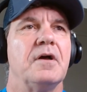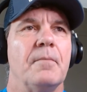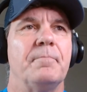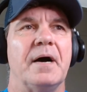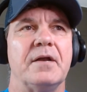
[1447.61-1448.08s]

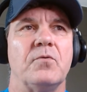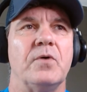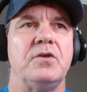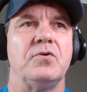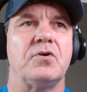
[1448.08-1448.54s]
but
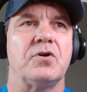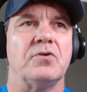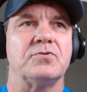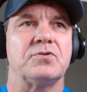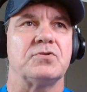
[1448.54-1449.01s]
when you
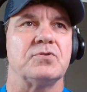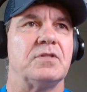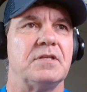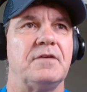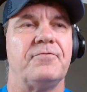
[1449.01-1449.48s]
go to
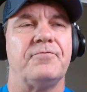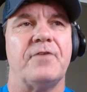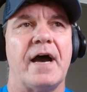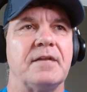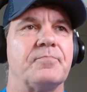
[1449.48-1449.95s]
the
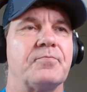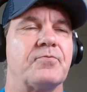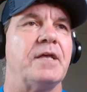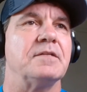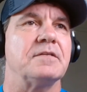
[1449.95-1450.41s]
fine
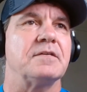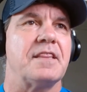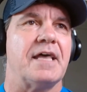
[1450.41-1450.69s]
print,